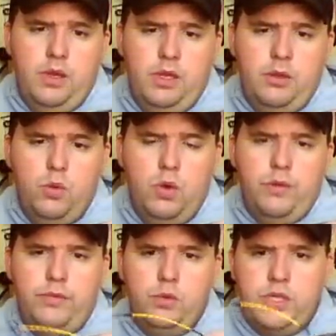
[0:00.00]
lieu
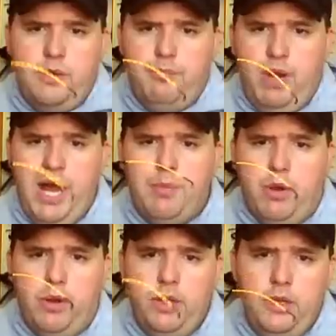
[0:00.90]
of using a
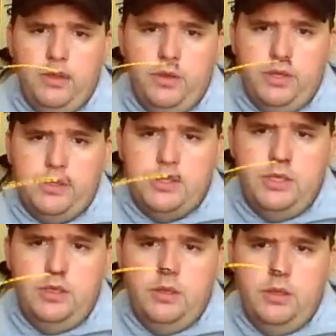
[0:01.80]
bobber. You can
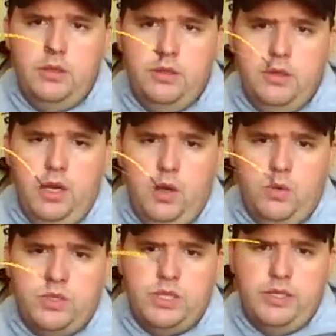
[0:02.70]
see
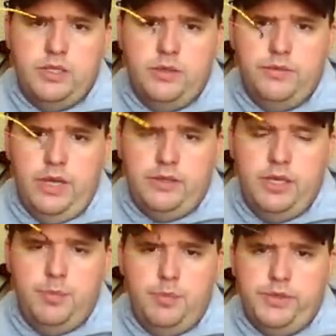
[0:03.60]
how sensitive that
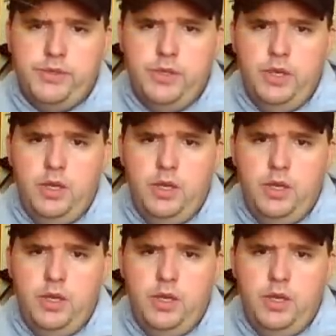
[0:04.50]
tip is,